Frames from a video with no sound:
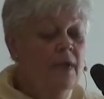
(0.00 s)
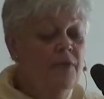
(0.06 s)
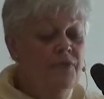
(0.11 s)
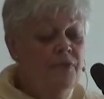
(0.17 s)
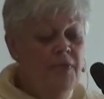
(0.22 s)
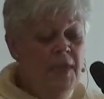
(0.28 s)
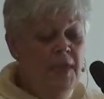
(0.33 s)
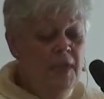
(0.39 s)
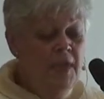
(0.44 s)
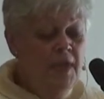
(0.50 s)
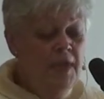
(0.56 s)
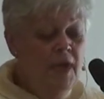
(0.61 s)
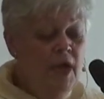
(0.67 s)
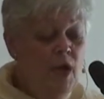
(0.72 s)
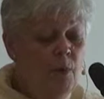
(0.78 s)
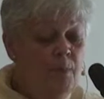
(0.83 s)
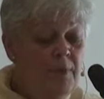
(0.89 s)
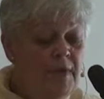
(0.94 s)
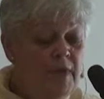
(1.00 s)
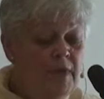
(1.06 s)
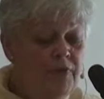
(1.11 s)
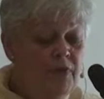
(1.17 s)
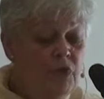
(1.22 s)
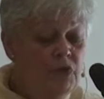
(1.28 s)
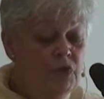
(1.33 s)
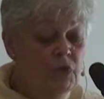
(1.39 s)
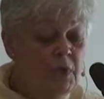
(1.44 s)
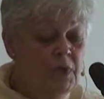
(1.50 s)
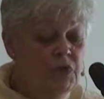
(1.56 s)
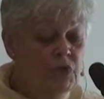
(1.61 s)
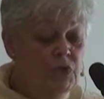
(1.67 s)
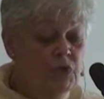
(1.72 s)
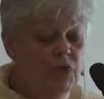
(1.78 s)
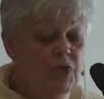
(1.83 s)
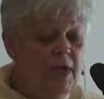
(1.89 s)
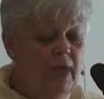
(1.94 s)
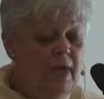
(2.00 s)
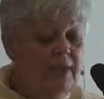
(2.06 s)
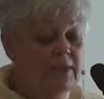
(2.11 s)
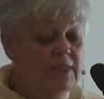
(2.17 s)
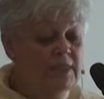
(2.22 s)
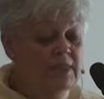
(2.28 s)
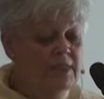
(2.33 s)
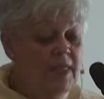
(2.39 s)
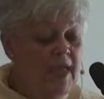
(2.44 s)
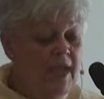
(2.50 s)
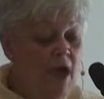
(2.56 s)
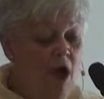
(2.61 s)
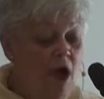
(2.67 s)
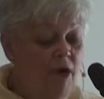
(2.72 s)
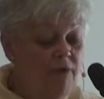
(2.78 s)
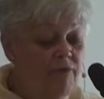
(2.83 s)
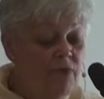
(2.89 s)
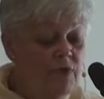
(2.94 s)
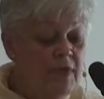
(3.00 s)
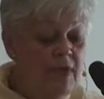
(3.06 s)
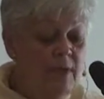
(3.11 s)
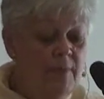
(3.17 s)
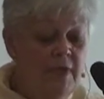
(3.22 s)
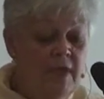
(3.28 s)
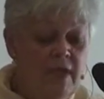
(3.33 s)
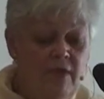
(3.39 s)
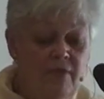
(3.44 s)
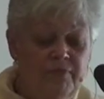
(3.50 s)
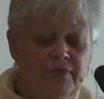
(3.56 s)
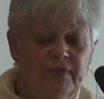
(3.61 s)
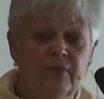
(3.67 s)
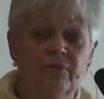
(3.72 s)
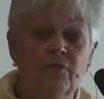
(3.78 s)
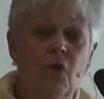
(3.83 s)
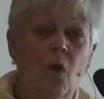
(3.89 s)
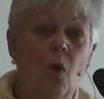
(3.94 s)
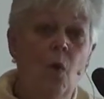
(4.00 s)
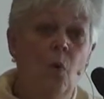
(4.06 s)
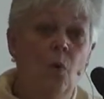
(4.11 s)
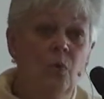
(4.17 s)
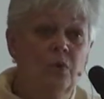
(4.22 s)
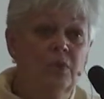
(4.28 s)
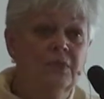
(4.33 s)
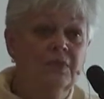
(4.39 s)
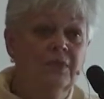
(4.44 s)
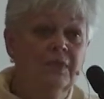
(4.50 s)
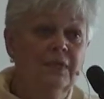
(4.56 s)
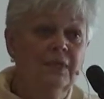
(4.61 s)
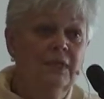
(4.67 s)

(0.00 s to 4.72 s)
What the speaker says: Then, opening their treasure chests, they offered him gifts of gold,